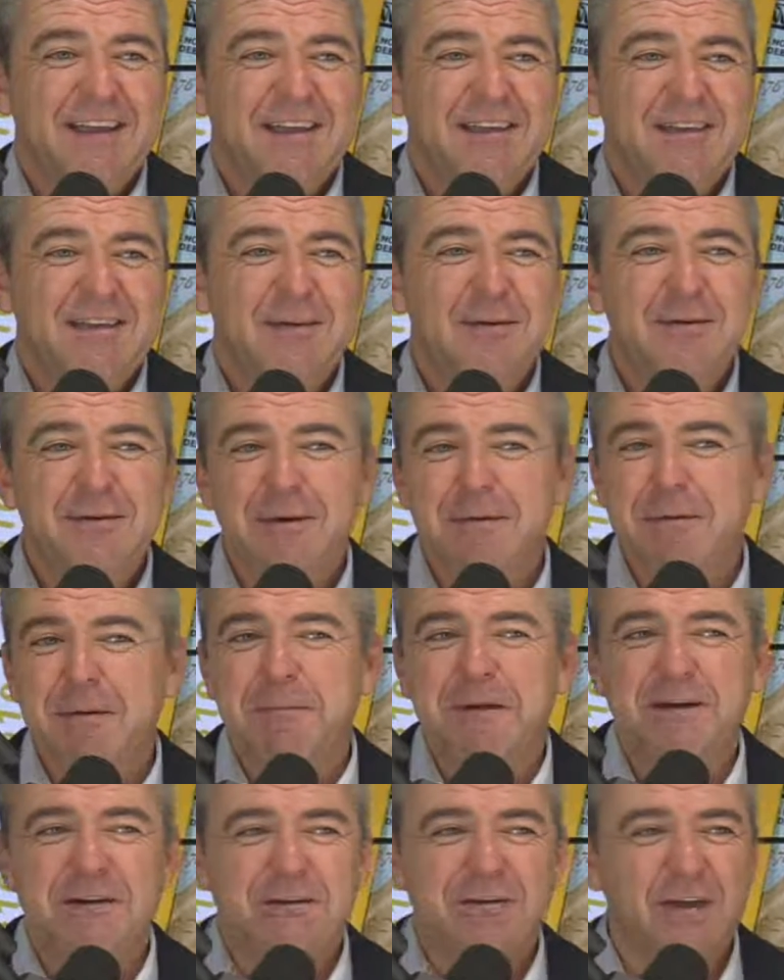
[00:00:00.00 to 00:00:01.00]
You come up
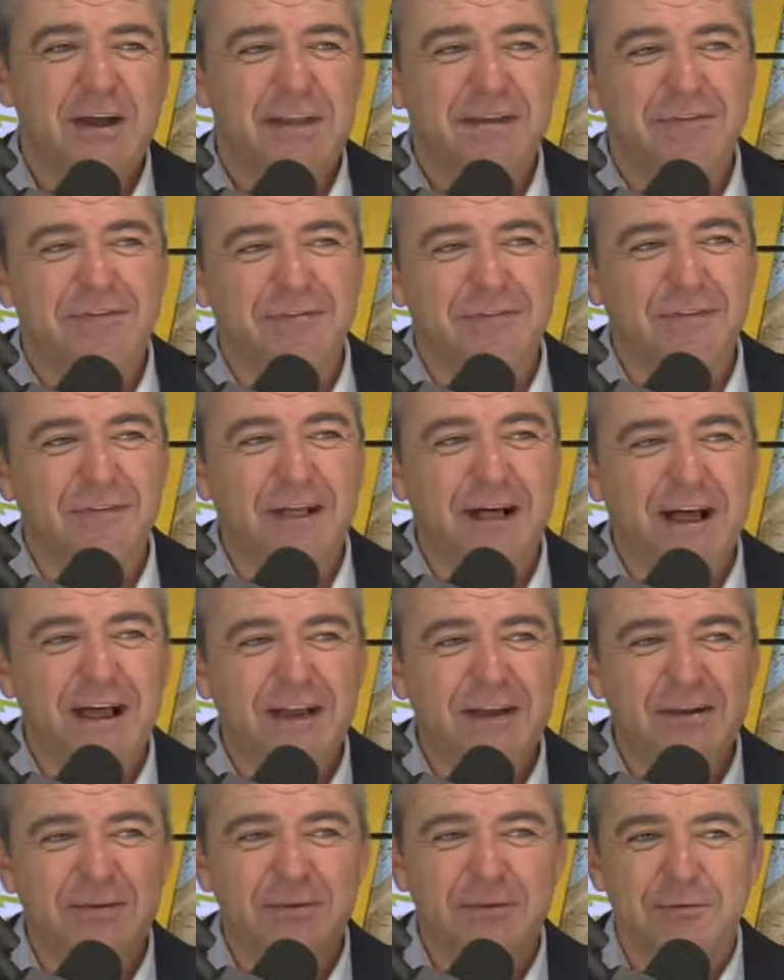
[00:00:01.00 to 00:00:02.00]
here trying to fly
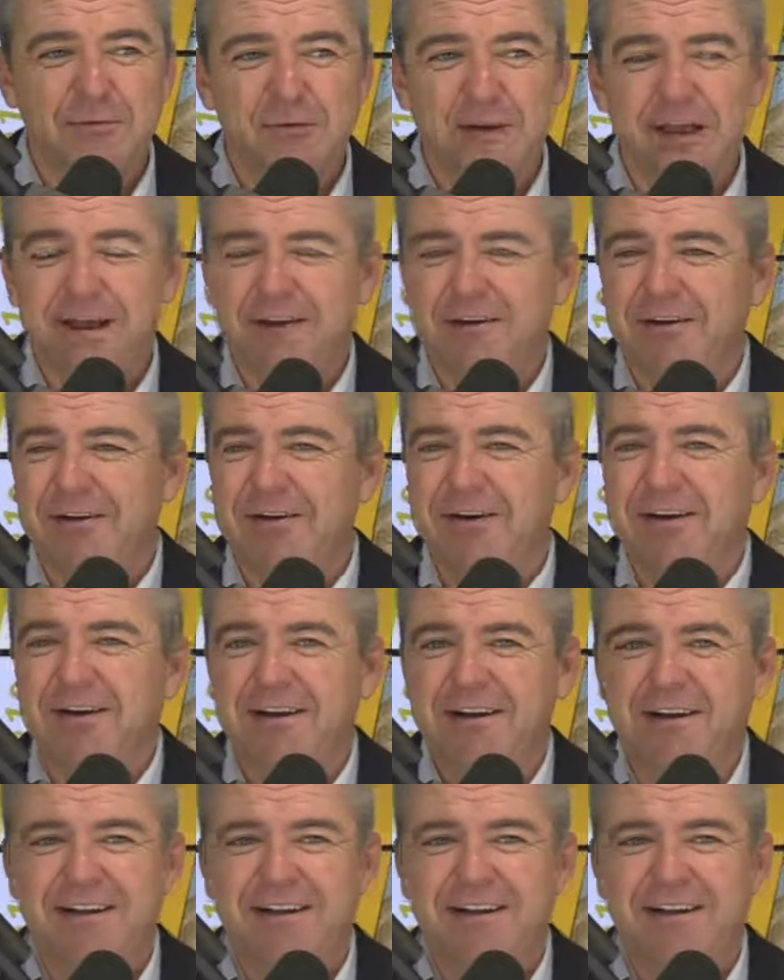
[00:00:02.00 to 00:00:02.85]
under the radar,